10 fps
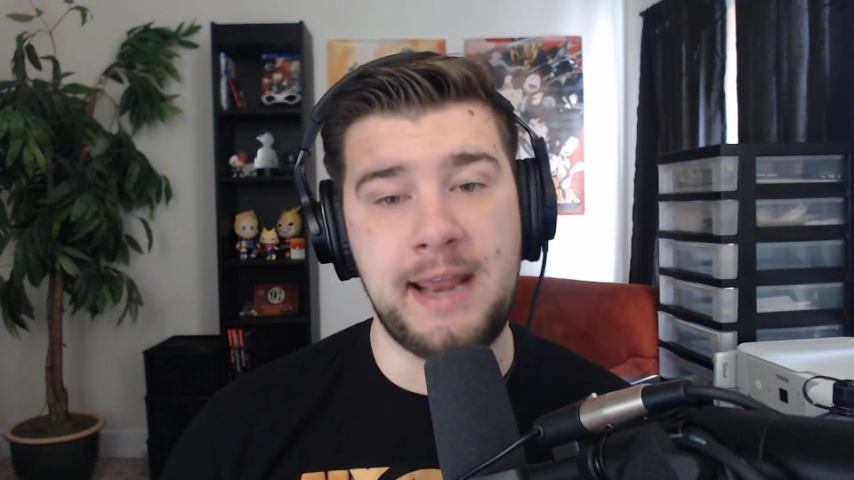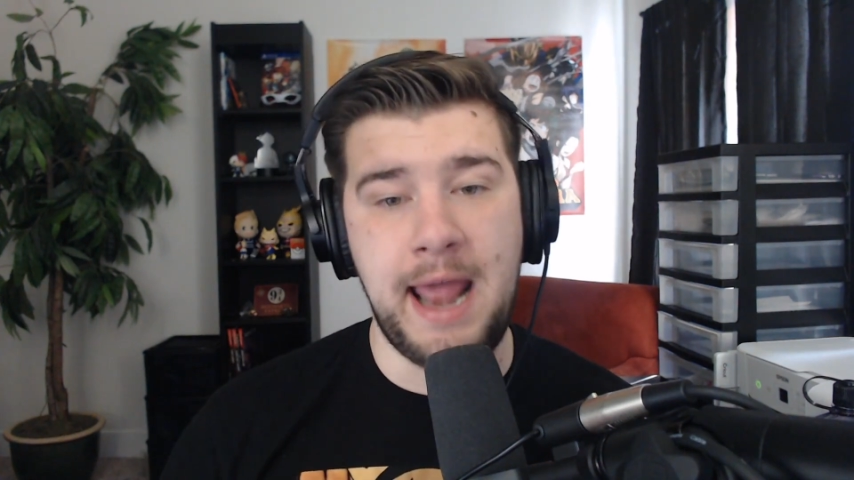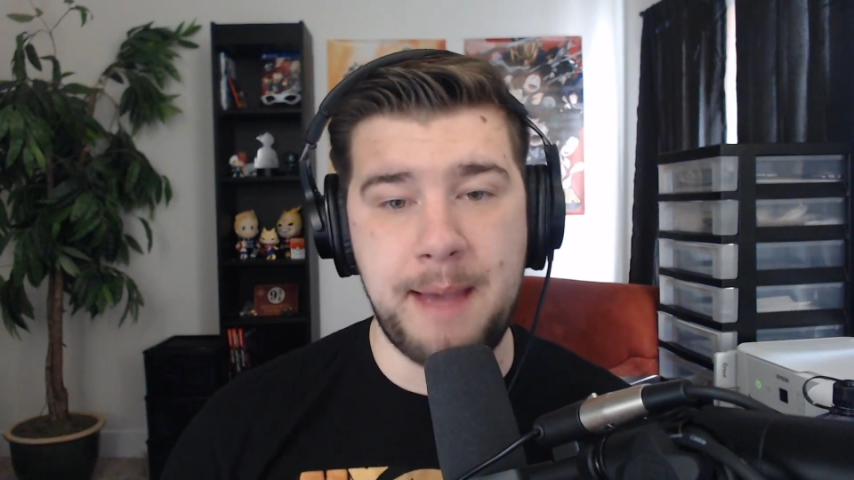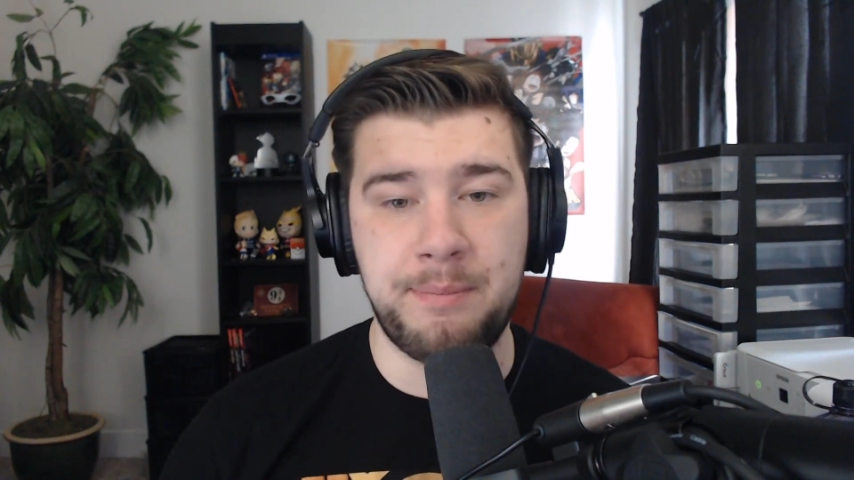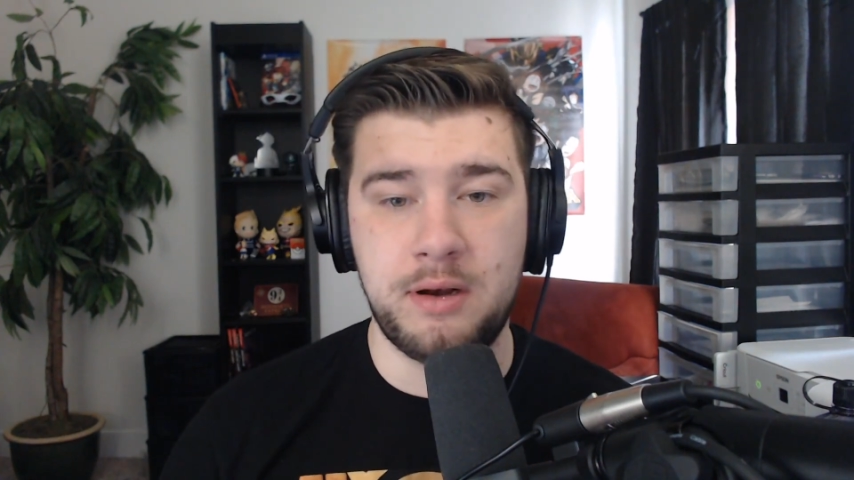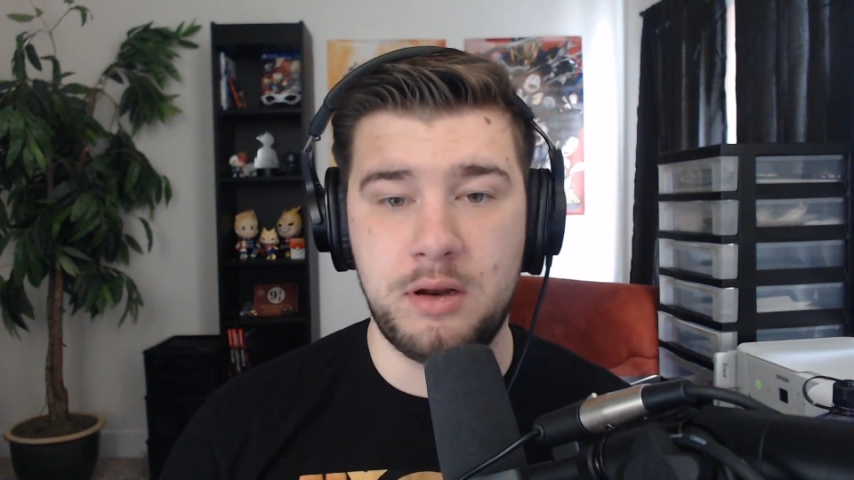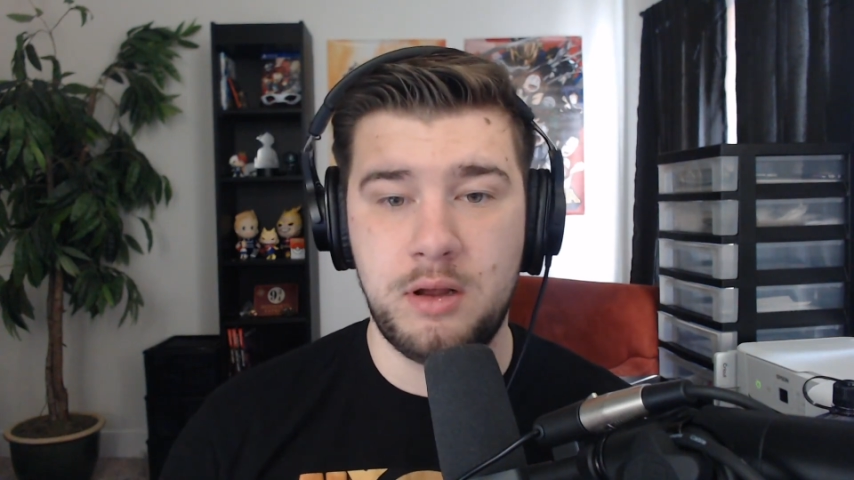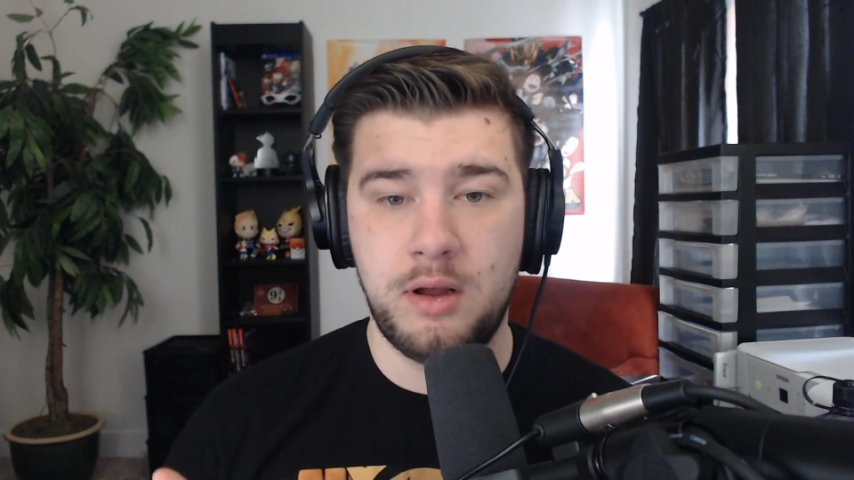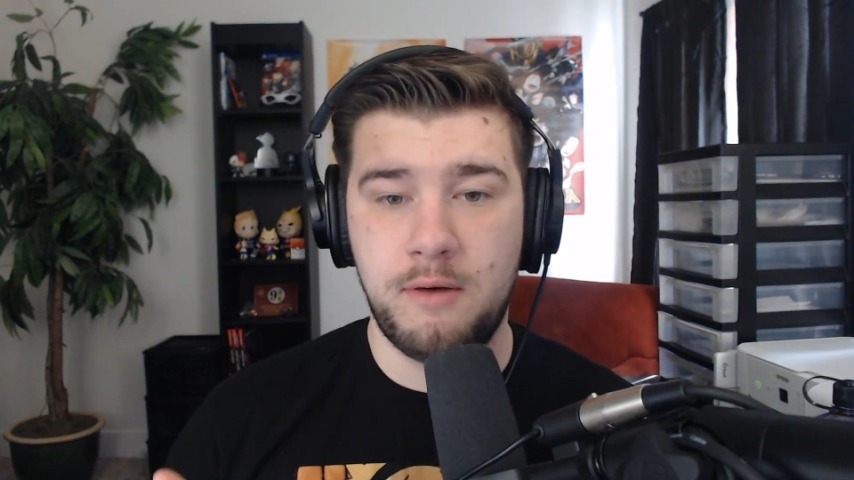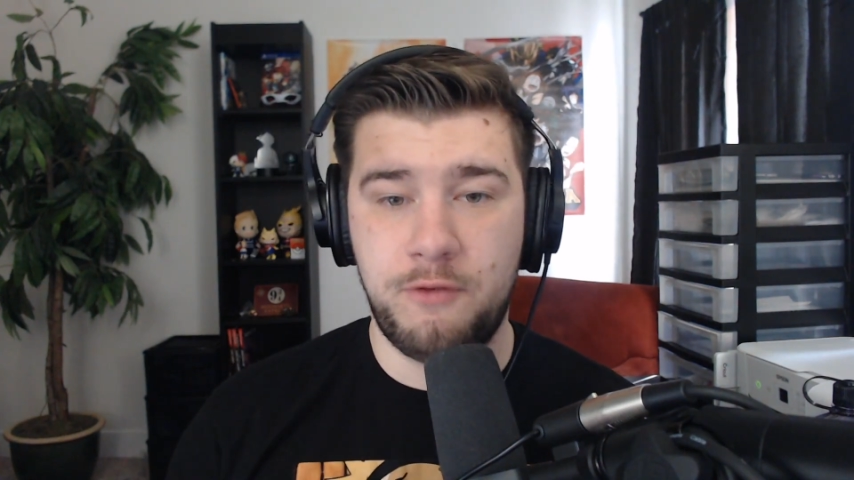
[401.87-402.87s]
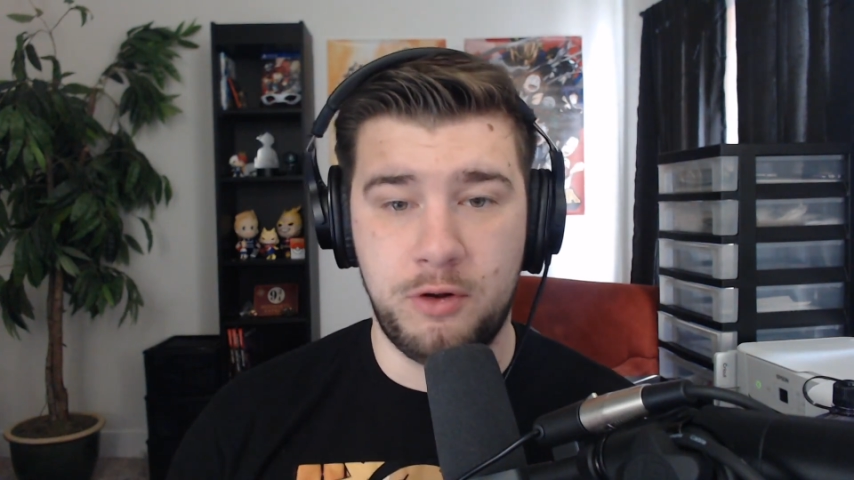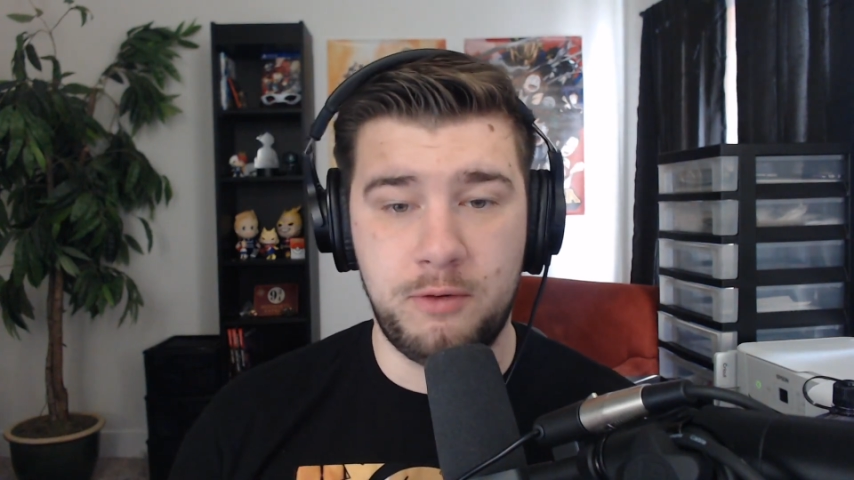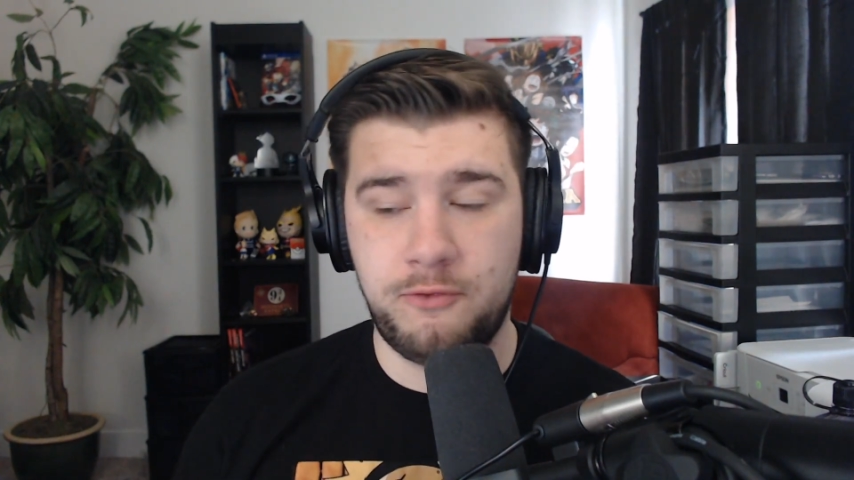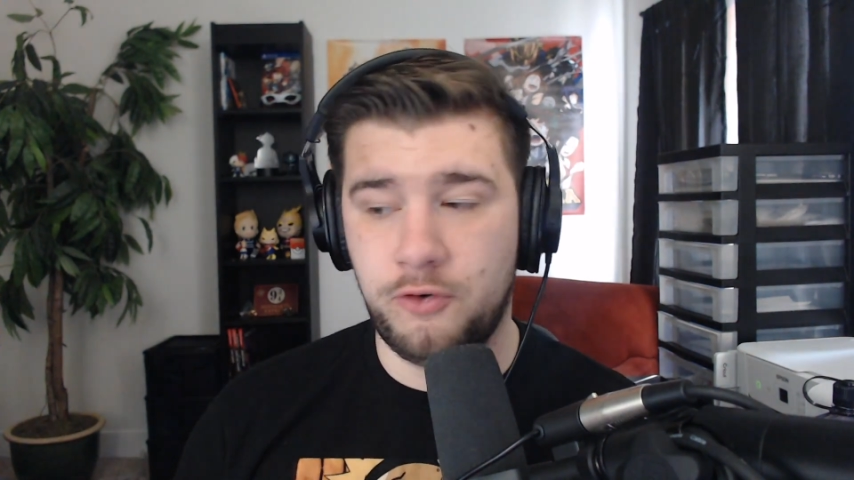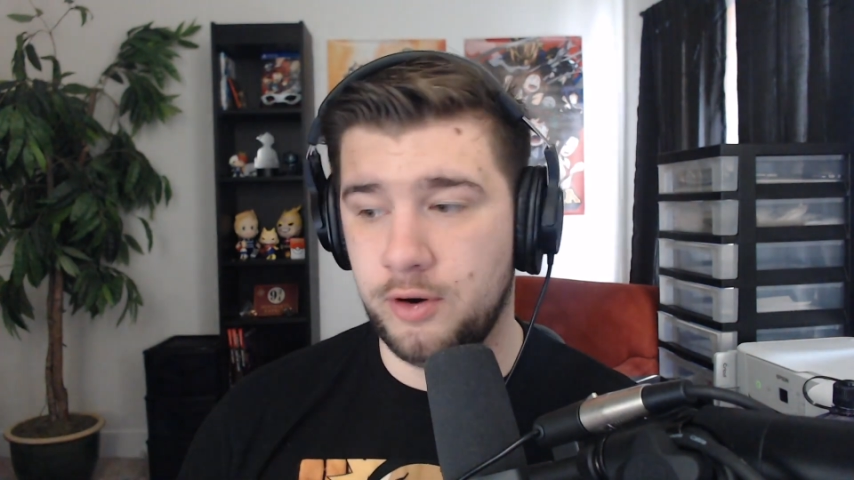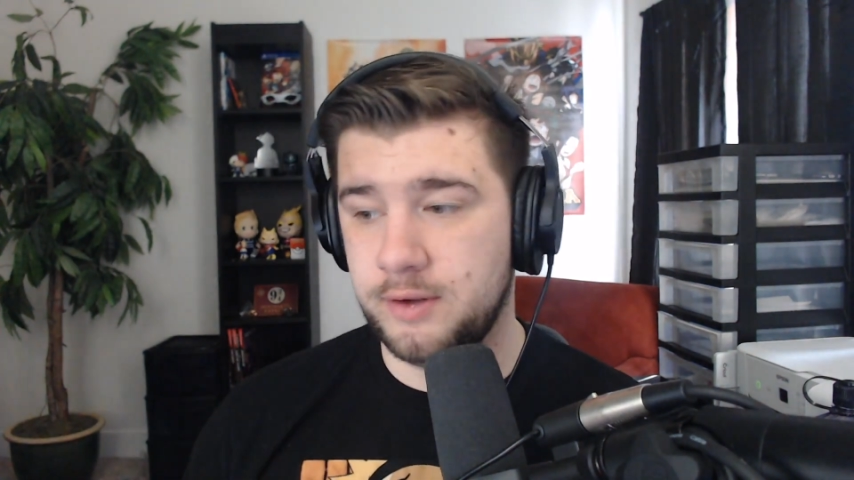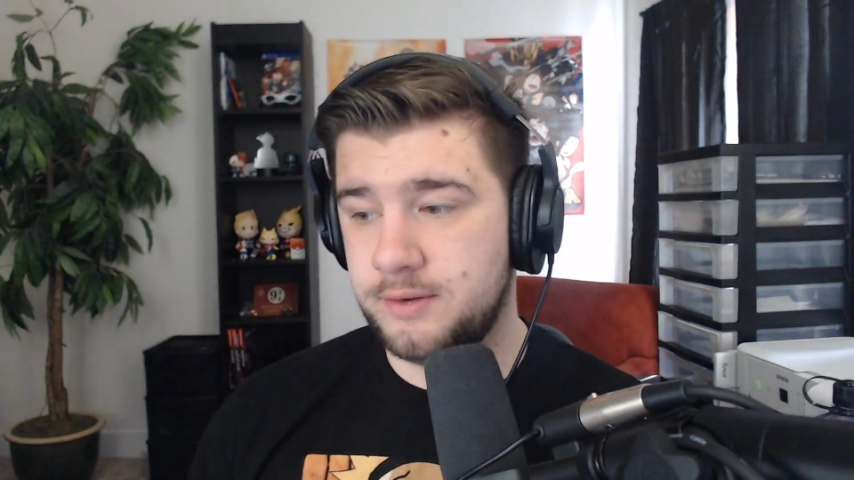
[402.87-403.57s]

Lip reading: happen full force.